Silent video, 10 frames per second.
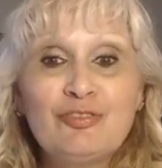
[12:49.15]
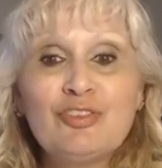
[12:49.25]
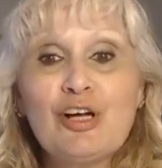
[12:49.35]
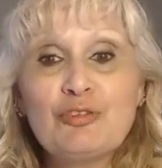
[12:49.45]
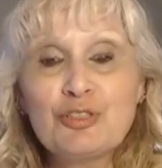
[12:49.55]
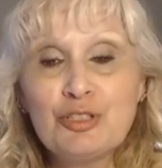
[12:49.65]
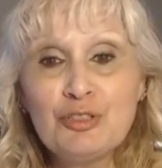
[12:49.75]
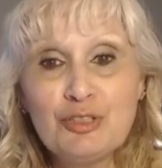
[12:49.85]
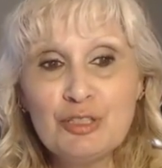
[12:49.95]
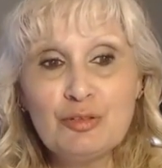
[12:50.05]
flow to
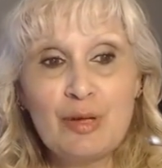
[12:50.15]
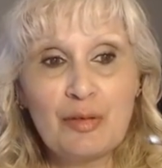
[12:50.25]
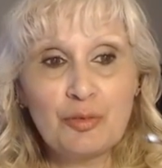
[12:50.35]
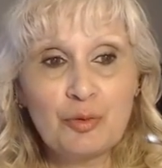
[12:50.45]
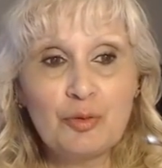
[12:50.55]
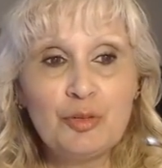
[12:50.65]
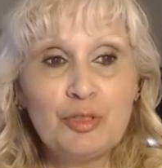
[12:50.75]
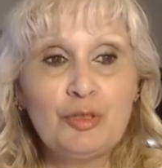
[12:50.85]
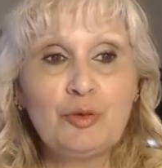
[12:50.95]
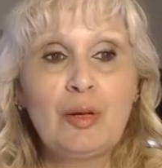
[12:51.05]
you and through
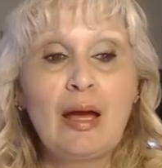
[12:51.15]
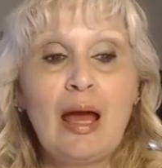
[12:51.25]
you